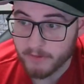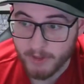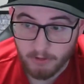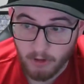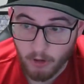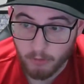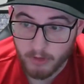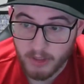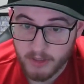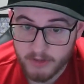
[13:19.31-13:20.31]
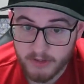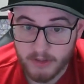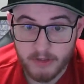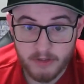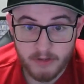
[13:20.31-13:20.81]
0 home runs,
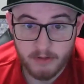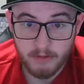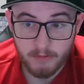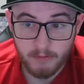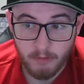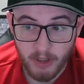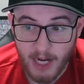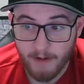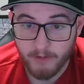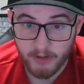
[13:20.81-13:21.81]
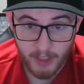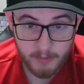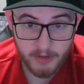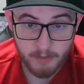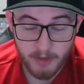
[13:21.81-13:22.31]
and where half your
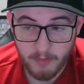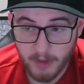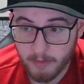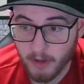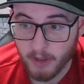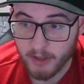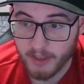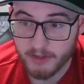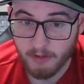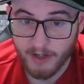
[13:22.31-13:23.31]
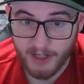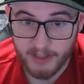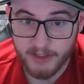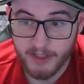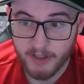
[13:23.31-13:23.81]
games are at Minute Maid Park as a
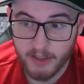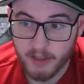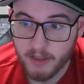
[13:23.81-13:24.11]
right-hand hitter,